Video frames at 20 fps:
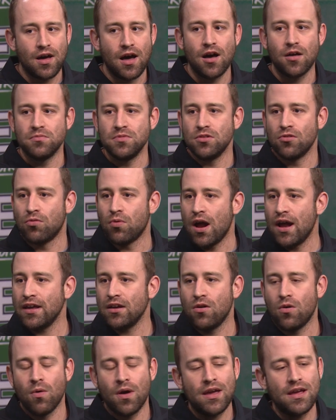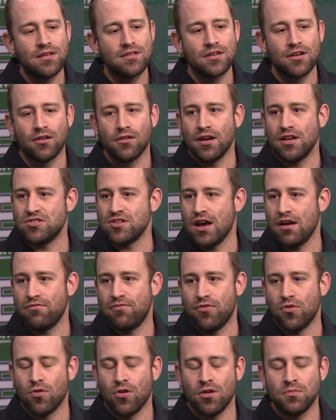up. You know, Ryan Quaid did a great job
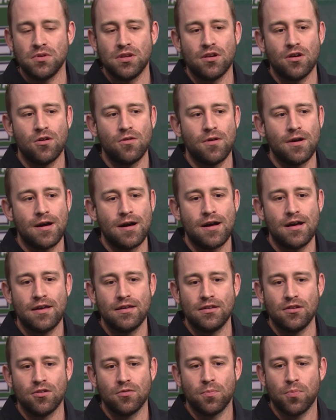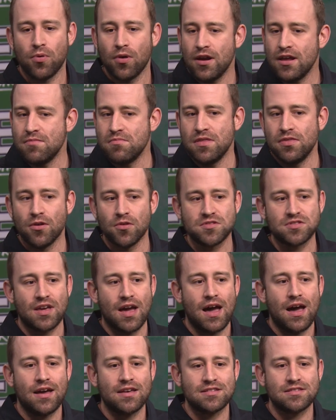for him. You know, Prim and those
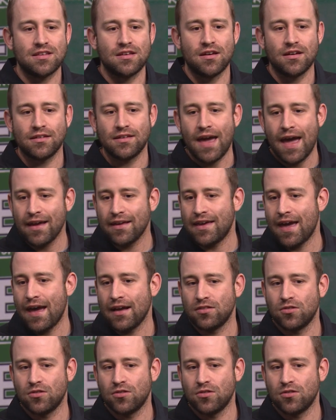guys, Gak,